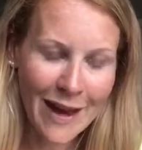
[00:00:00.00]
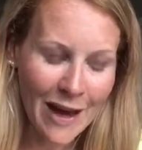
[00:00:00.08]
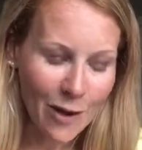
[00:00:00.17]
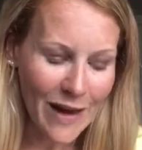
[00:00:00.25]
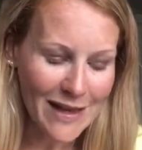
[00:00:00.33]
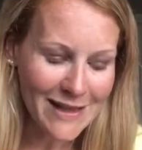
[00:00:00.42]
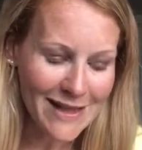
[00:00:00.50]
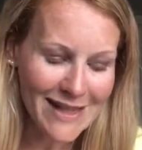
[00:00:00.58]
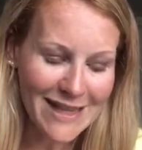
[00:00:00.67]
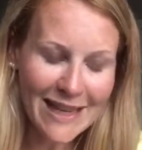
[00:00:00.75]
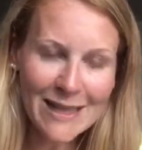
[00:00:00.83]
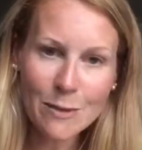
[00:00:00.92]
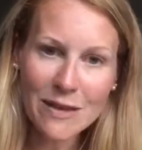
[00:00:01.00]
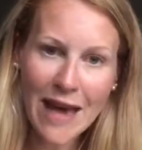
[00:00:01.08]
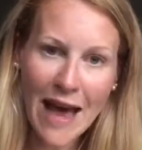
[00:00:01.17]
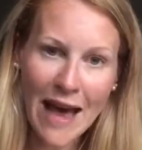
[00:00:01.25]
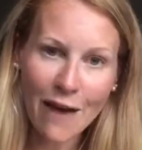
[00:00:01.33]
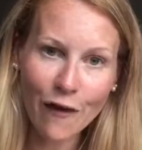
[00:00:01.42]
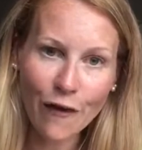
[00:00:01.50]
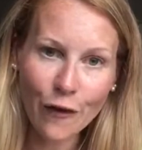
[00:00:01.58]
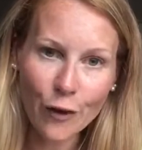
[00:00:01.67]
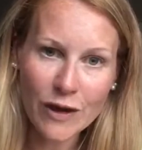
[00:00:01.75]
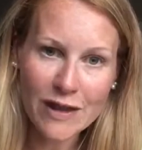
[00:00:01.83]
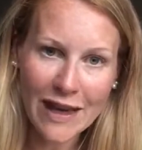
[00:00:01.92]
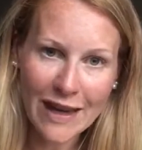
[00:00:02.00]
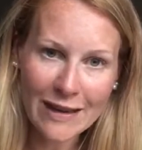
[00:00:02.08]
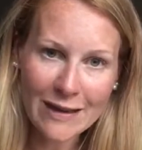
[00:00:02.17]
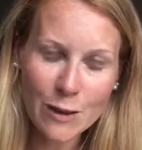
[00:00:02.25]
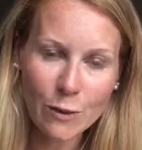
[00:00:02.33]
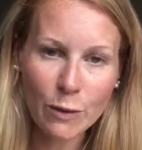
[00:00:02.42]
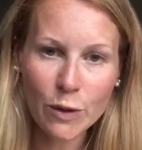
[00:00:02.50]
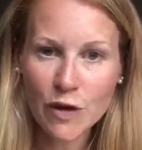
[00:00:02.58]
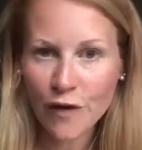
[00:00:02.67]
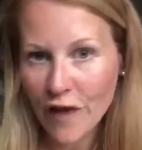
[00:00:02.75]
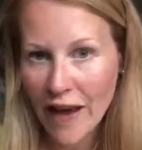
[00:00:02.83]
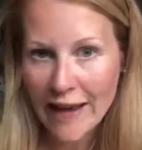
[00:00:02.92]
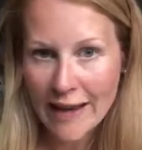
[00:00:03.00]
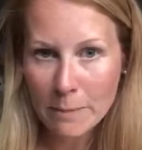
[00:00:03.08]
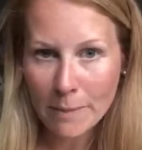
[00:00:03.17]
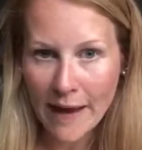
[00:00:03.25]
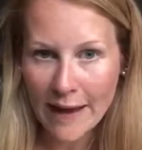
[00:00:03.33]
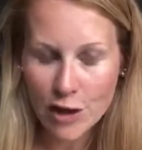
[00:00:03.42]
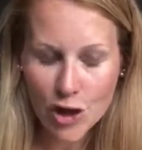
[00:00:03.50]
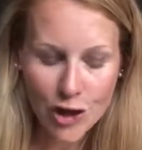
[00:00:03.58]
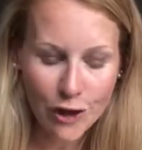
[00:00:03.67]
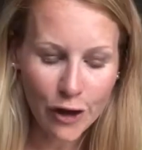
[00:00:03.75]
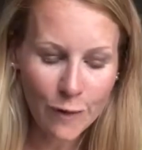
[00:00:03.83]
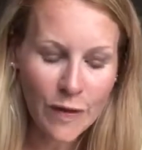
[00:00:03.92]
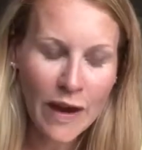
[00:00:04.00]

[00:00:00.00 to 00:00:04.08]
Question 6 was half of 14, so we were dividing by 2.